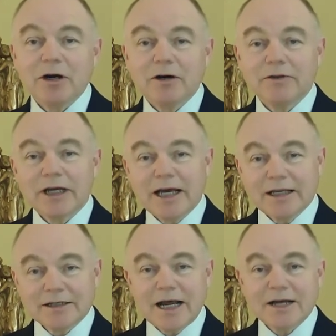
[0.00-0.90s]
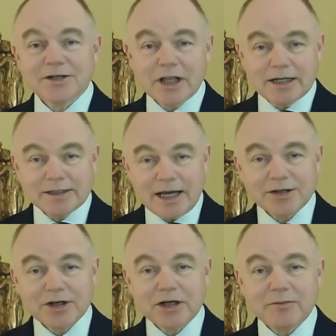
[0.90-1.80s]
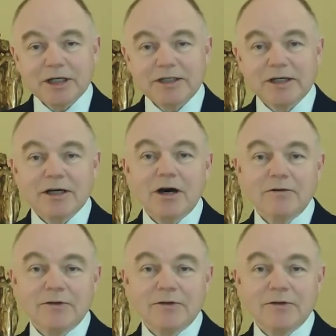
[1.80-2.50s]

of the Internationalization Committee of